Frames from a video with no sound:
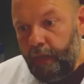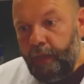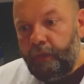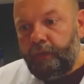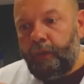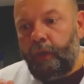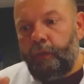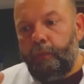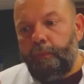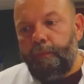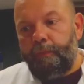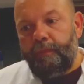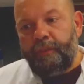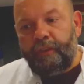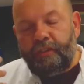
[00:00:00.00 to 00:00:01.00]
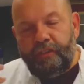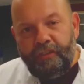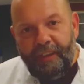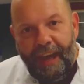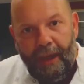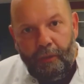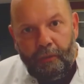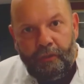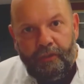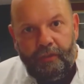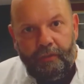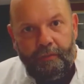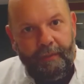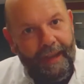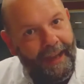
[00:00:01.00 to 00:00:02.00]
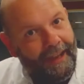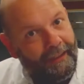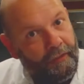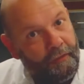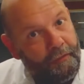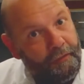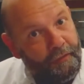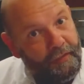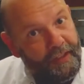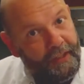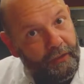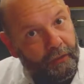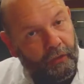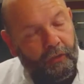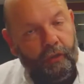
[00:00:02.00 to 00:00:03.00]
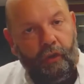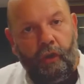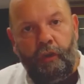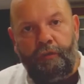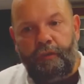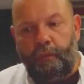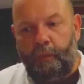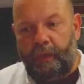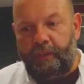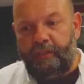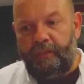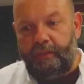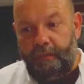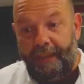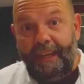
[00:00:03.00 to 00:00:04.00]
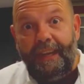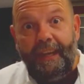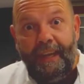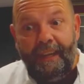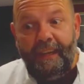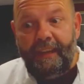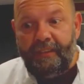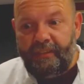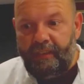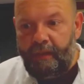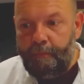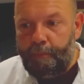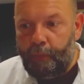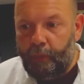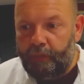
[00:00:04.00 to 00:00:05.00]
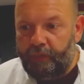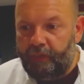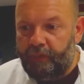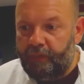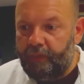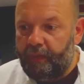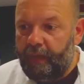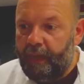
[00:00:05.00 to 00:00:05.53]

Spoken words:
So the sound and the feel of a watch, it is important.